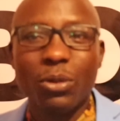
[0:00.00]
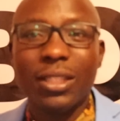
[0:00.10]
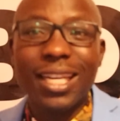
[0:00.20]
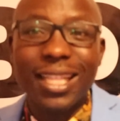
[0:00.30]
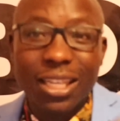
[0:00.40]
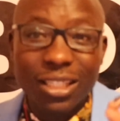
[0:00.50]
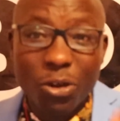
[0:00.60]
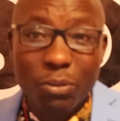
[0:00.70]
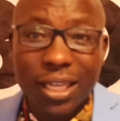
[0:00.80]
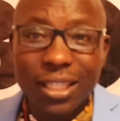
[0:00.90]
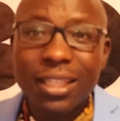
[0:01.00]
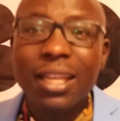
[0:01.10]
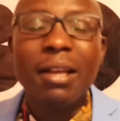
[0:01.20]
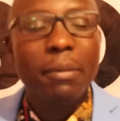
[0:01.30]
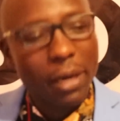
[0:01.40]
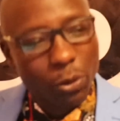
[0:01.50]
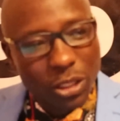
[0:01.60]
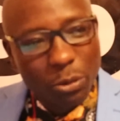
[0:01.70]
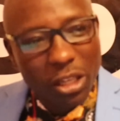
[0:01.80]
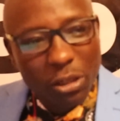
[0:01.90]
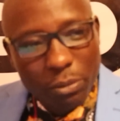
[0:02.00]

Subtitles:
we said there is no money, but we spent